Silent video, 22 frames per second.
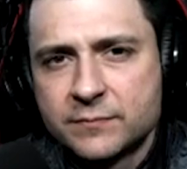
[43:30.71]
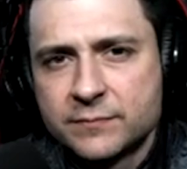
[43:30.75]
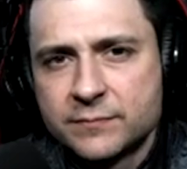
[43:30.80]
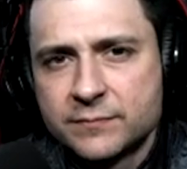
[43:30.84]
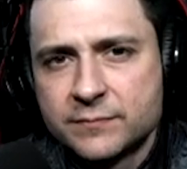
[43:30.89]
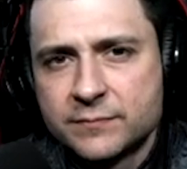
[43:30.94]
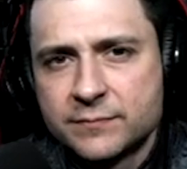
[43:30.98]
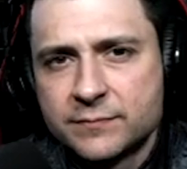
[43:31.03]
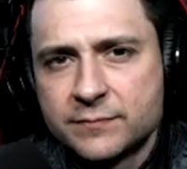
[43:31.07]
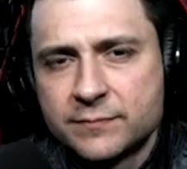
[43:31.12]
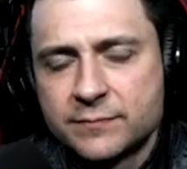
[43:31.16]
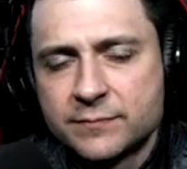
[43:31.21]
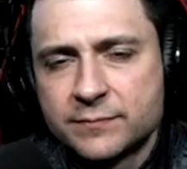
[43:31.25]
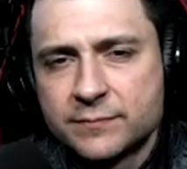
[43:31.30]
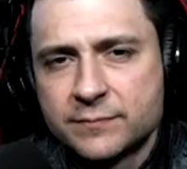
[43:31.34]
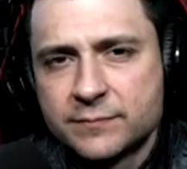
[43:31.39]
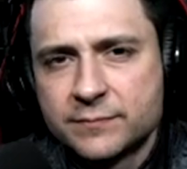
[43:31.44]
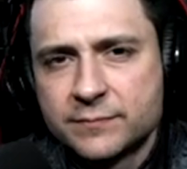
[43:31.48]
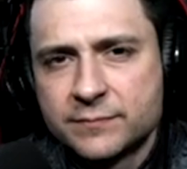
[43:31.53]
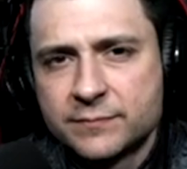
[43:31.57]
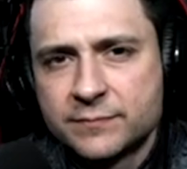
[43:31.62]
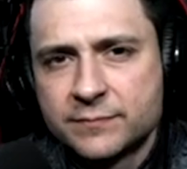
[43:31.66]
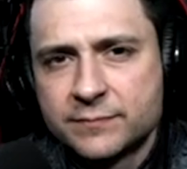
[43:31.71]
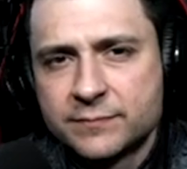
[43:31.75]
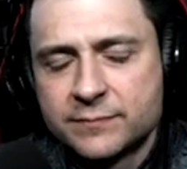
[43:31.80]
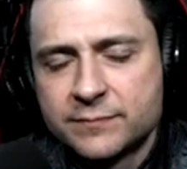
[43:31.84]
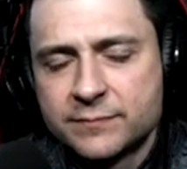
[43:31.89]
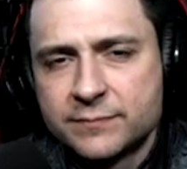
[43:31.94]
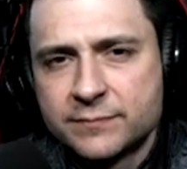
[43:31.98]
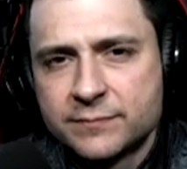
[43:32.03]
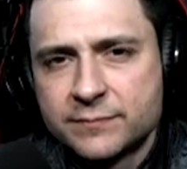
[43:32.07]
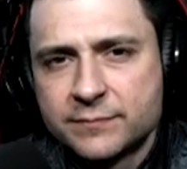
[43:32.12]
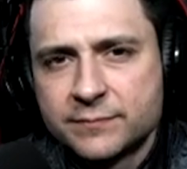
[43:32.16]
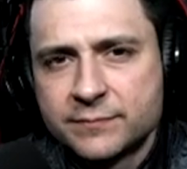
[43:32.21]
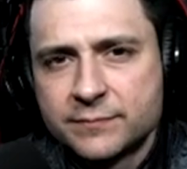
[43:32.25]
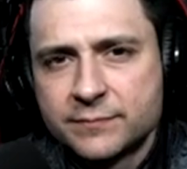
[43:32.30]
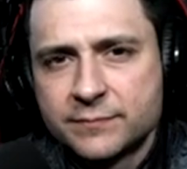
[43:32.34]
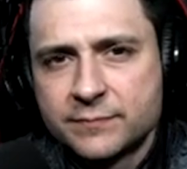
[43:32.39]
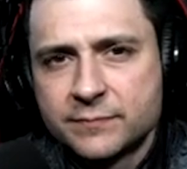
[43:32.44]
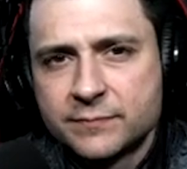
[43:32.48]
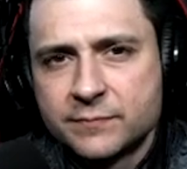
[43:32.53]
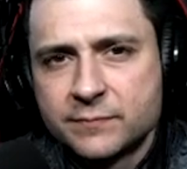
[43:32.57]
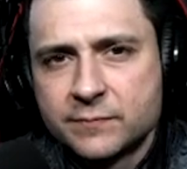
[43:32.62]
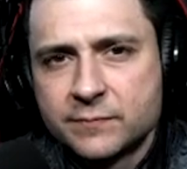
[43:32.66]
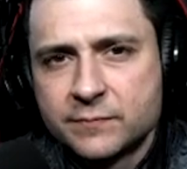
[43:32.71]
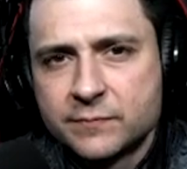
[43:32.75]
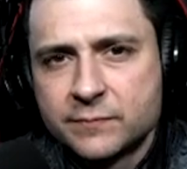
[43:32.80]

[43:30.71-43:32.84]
This person isn't speaking.